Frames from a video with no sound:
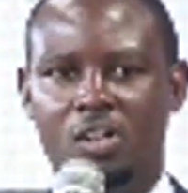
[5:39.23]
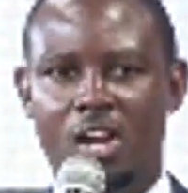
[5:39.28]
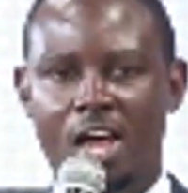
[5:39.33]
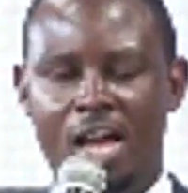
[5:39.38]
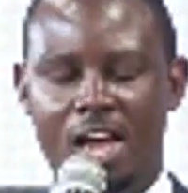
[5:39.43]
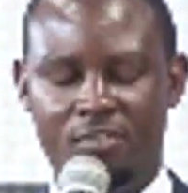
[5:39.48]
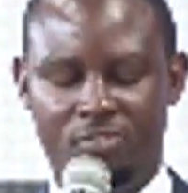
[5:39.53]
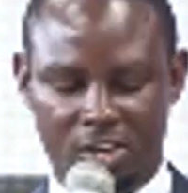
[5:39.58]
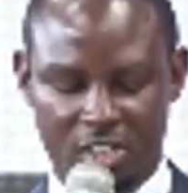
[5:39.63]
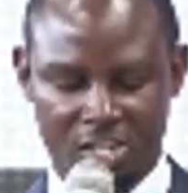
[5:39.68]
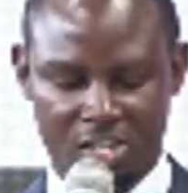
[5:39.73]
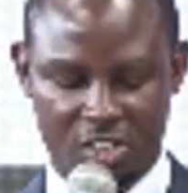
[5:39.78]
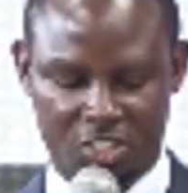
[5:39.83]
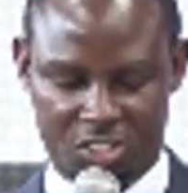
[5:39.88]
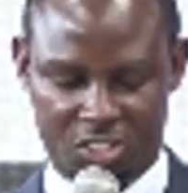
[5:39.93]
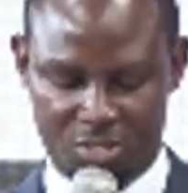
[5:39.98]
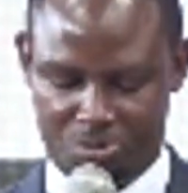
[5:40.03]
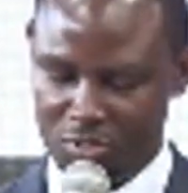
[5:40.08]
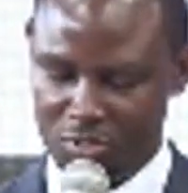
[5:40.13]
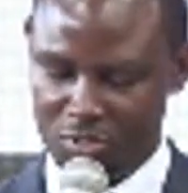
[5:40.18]
love
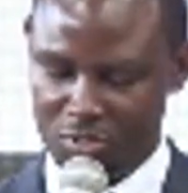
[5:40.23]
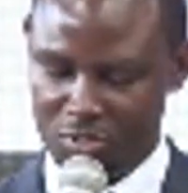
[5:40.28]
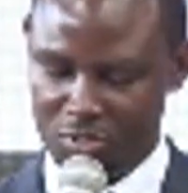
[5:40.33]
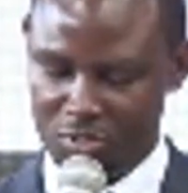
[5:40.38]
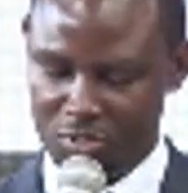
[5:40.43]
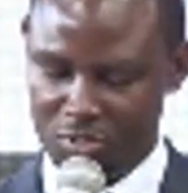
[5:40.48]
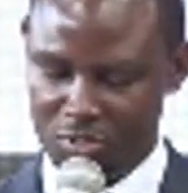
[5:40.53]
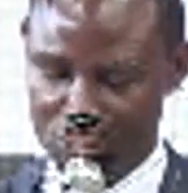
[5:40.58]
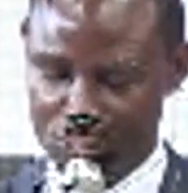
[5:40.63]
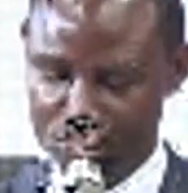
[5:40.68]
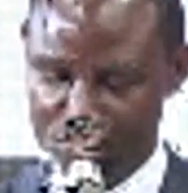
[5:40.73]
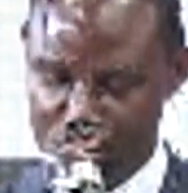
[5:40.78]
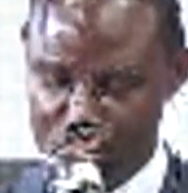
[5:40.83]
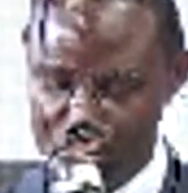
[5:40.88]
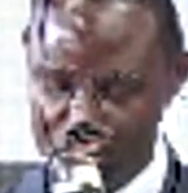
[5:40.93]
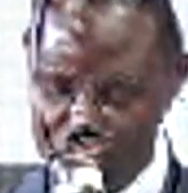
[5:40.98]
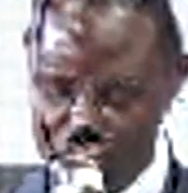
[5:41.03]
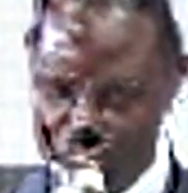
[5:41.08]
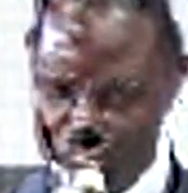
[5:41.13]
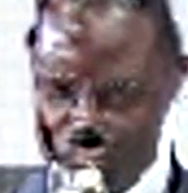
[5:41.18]
leadership, starting with
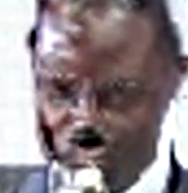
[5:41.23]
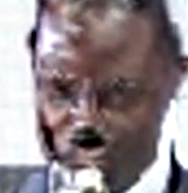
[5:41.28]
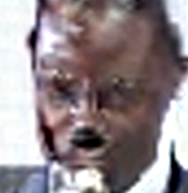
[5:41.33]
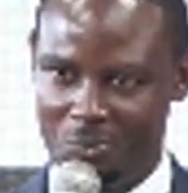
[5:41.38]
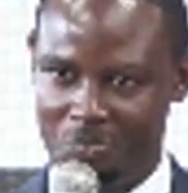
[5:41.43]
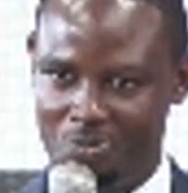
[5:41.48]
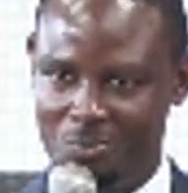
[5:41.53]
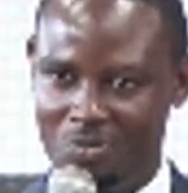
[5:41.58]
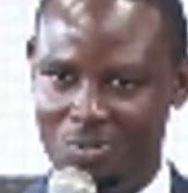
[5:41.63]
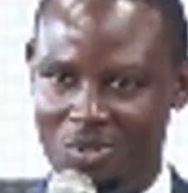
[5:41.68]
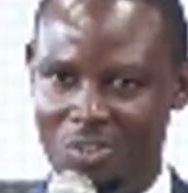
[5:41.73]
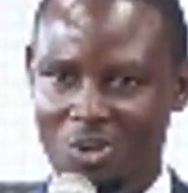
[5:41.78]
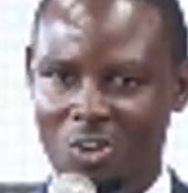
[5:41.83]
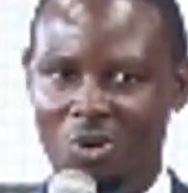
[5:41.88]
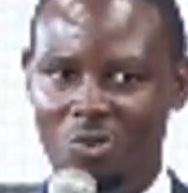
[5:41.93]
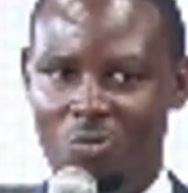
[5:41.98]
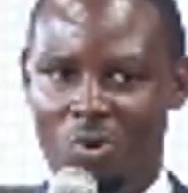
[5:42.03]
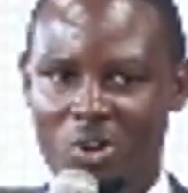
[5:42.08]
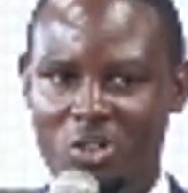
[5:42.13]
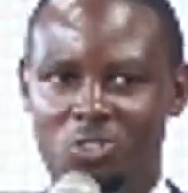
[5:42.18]
love leadership.
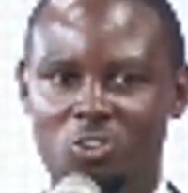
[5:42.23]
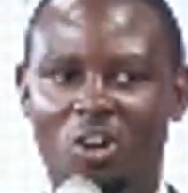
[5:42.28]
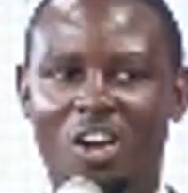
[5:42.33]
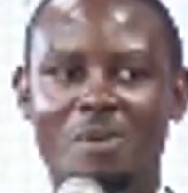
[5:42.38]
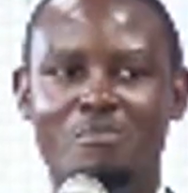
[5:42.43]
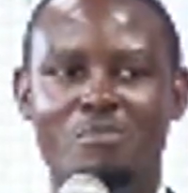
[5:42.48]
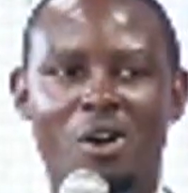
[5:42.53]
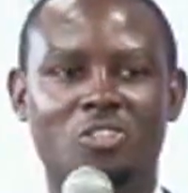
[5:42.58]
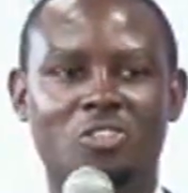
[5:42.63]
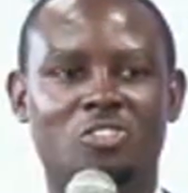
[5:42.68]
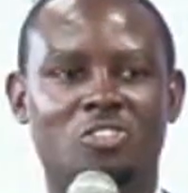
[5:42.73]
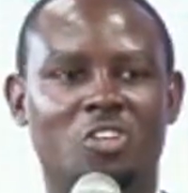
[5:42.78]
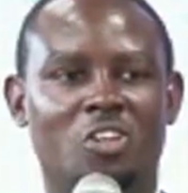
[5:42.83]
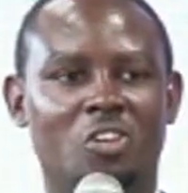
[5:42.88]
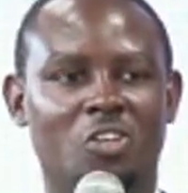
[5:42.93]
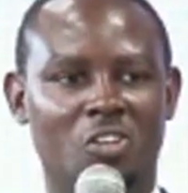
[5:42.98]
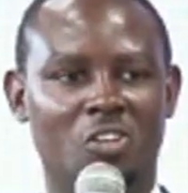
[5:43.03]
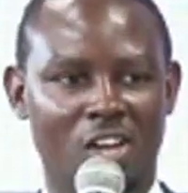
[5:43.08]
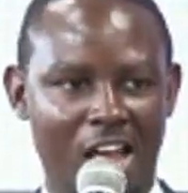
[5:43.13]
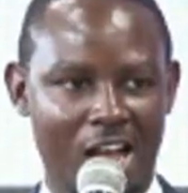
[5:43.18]
When you talk
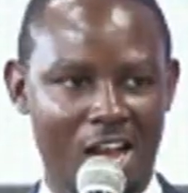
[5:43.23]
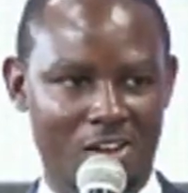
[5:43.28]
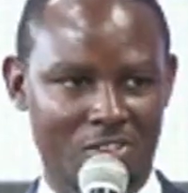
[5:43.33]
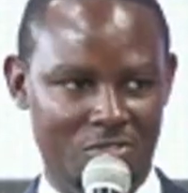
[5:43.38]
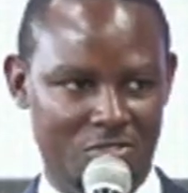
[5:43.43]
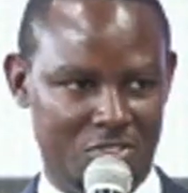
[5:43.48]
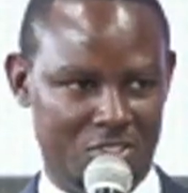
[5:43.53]
about,